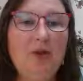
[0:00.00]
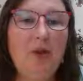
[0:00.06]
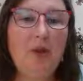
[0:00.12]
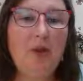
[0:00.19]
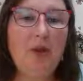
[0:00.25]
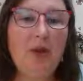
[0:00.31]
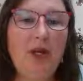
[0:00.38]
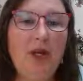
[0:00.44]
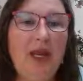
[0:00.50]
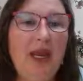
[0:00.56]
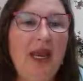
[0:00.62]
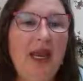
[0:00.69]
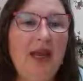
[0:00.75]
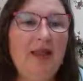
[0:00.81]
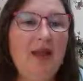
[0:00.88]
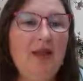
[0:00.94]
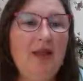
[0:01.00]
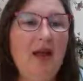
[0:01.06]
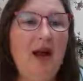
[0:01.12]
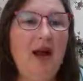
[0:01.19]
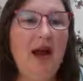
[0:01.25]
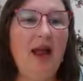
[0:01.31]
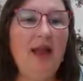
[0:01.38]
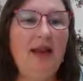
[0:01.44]
So when we're looking at the
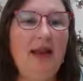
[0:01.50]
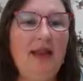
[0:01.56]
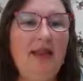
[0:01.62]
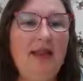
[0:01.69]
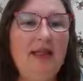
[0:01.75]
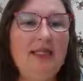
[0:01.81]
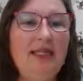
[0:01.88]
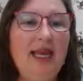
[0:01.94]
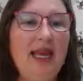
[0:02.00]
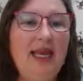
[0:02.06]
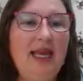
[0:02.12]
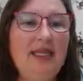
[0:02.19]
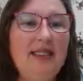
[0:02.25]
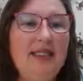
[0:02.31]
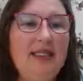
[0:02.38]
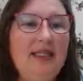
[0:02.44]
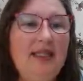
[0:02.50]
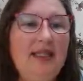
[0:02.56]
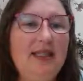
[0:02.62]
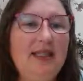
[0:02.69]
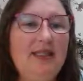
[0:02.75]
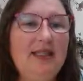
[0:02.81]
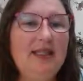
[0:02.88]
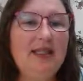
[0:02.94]
lot, in this case,
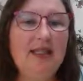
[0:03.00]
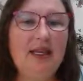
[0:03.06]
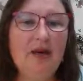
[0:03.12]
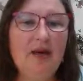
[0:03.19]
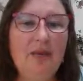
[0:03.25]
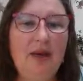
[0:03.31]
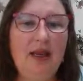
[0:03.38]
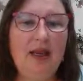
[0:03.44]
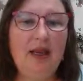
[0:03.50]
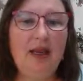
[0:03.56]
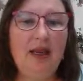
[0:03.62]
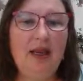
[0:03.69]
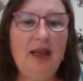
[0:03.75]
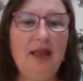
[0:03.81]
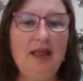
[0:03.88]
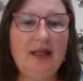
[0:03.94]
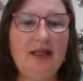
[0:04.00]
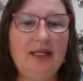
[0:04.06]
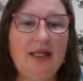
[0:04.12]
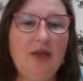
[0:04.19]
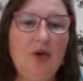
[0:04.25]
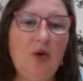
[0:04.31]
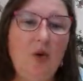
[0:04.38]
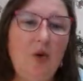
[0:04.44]
this is going to be, let's see,
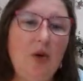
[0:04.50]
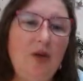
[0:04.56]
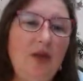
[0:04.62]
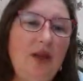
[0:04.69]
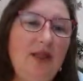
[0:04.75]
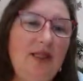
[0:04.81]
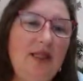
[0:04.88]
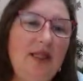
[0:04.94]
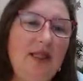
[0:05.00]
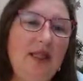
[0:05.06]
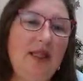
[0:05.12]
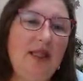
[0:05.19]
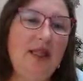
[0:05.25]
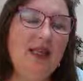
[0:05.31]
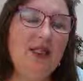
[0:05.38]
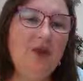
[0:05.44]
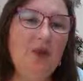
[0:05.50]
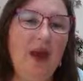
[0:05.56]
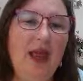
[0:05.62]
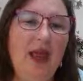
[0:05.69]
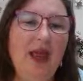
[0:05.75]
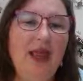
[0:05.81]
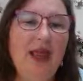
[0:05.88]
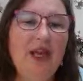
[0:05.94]
north is this
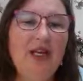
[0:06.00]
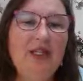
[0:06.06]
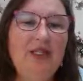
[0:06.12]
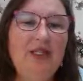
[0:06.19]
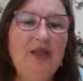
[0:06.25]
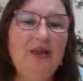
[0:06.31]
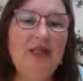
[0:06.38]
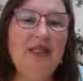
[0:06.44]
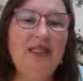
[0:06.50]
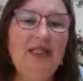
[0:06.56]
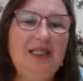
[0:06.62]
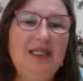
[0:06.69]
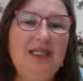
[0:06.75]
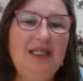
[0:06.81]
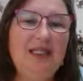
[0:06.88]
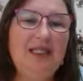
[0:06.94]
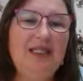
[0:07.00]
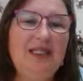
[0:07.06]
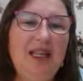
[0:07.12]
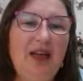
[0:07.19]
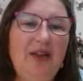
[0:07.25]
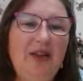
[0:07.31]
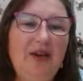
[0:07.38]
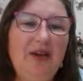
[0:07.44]
way. So this is the
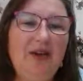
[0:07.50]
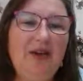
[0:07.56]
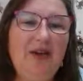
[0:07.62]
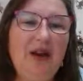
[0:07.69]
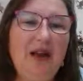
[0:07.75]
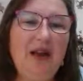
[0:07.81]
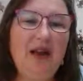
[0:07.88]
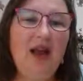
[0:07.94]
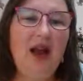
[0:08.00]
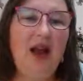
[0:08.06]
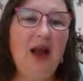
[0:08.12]
southern